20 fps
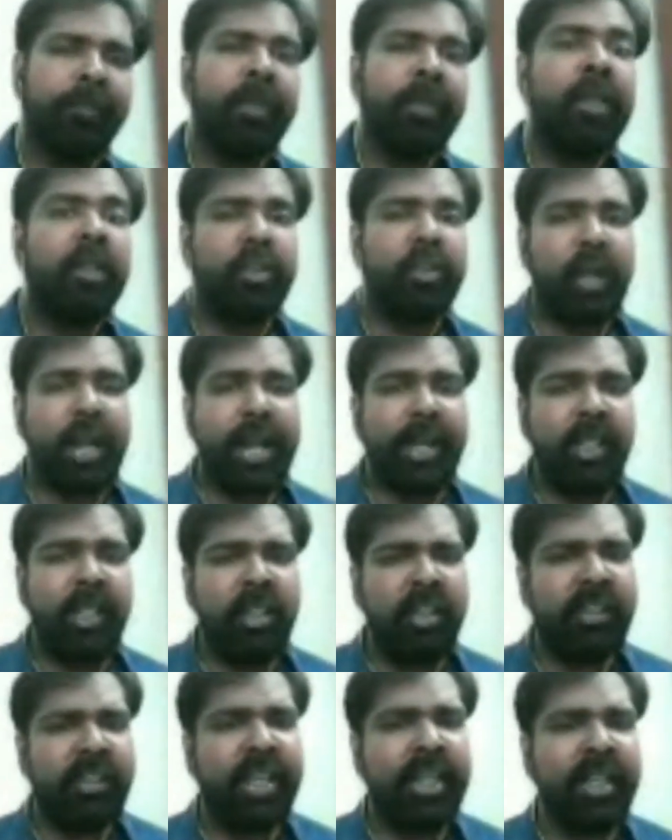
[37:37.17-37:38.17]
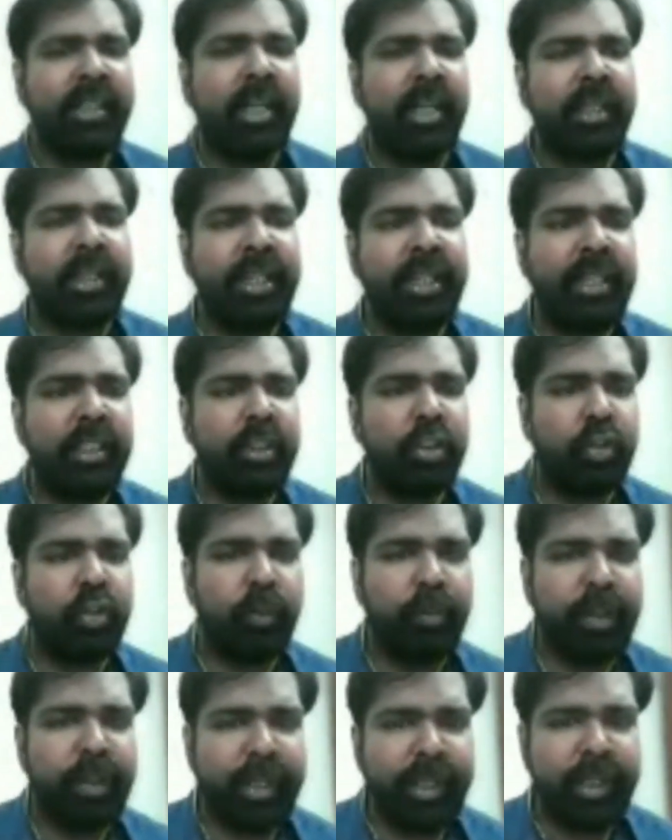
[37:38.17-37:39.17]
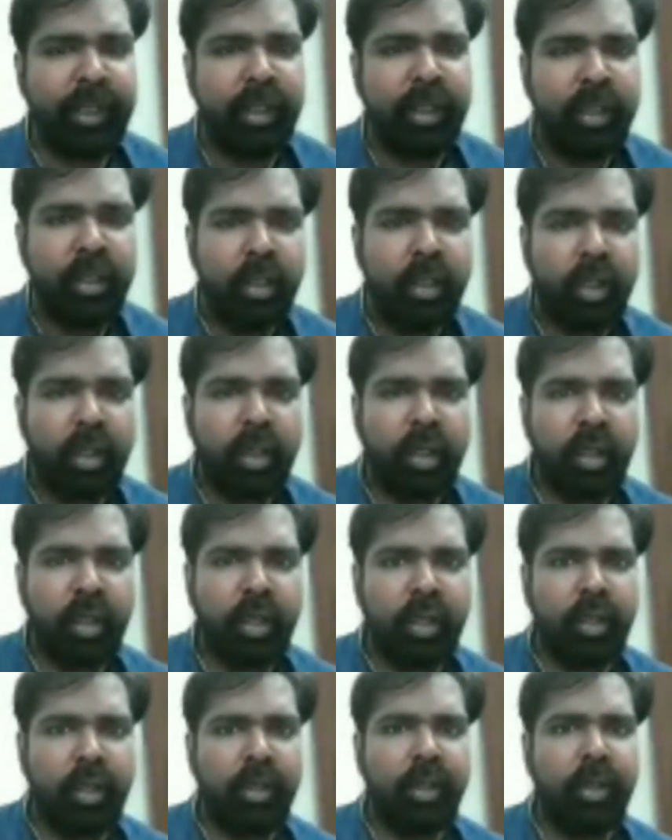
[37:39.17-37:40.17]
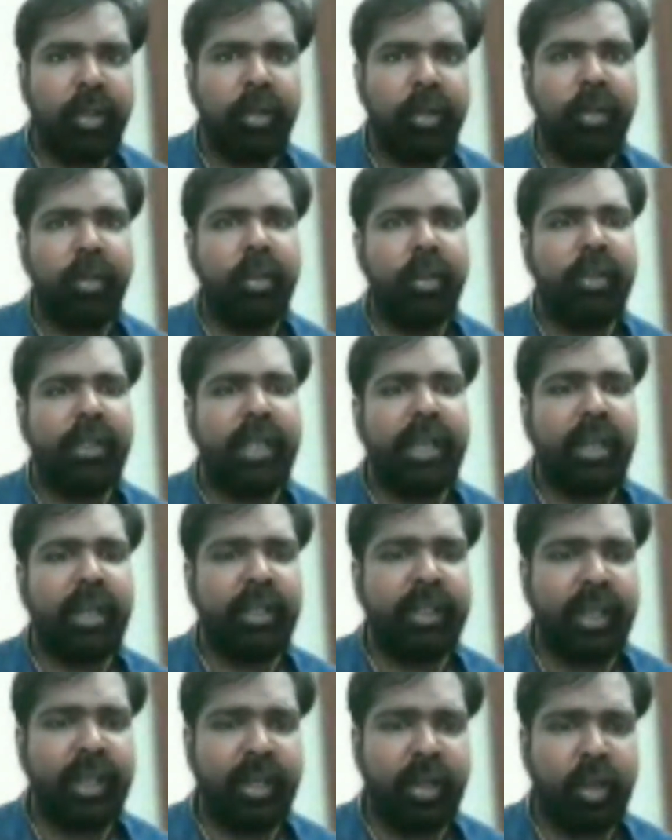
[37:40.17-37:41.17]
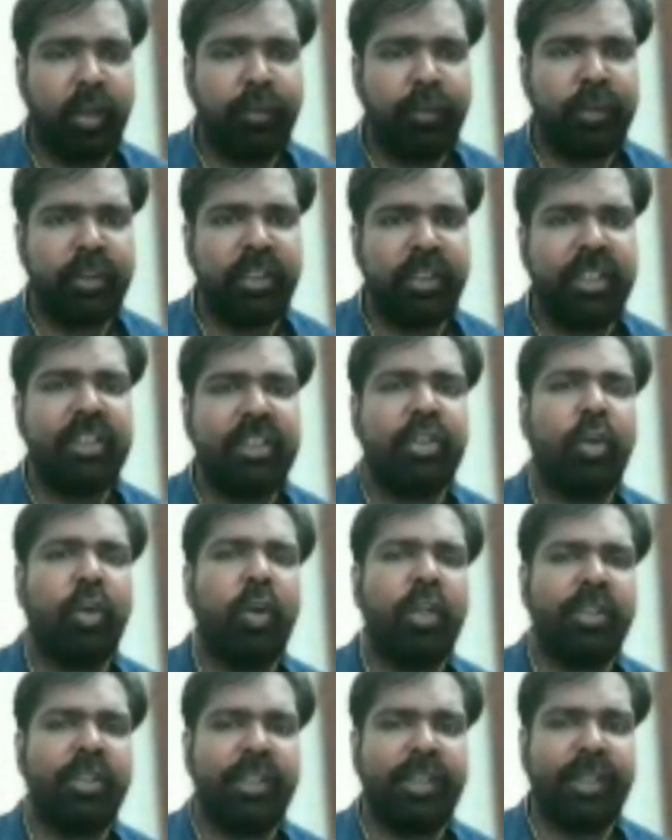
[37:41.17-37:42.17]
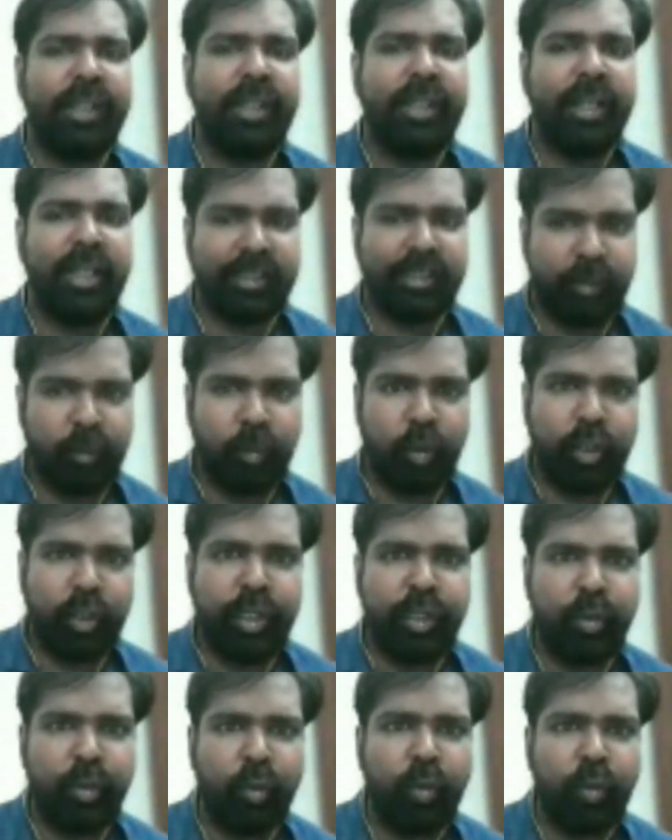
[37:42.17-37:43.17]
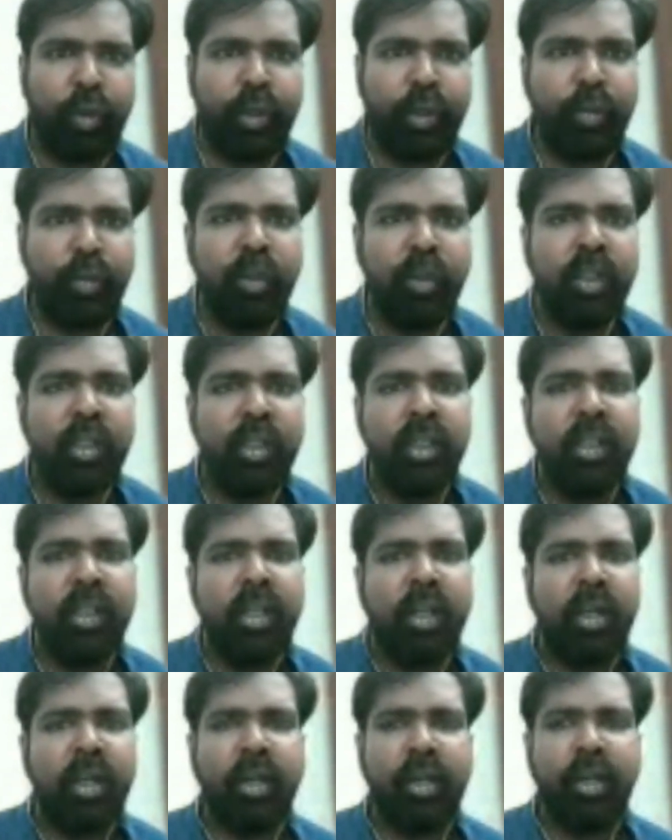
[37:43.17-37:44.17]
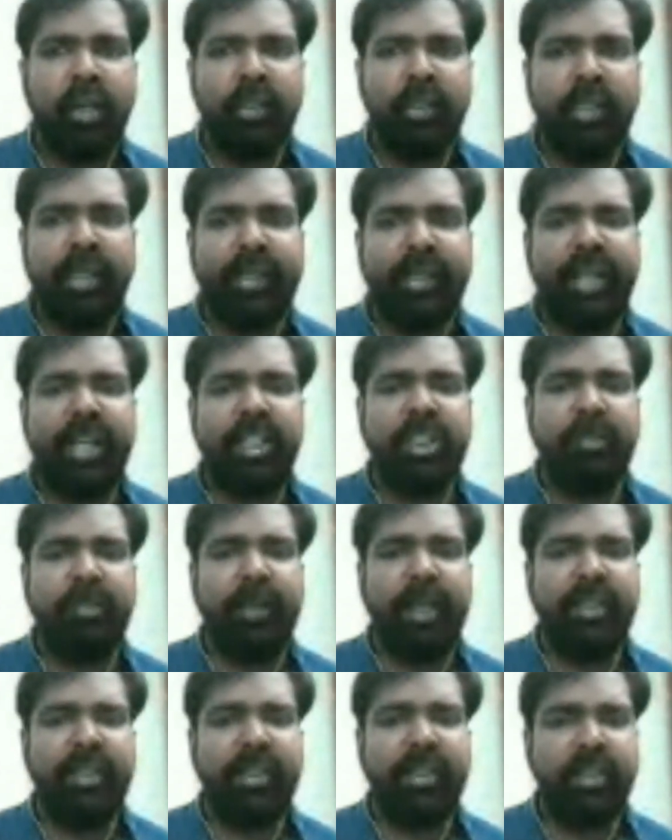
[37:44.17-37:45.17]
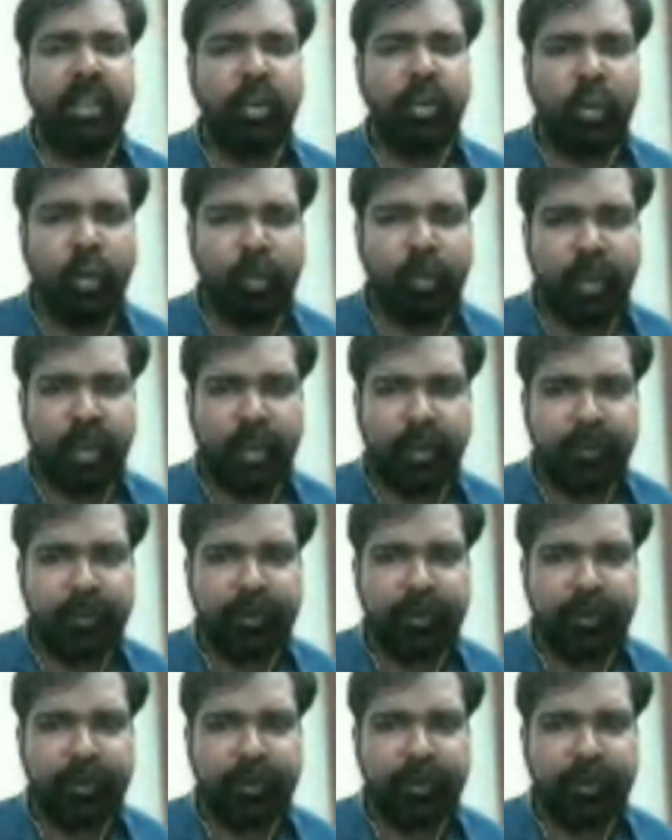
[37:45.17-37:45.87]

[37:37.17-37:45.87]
So another thing that needs to be uh, taken care of is the historicity, as I've already told you, uh, that takes place in the novel.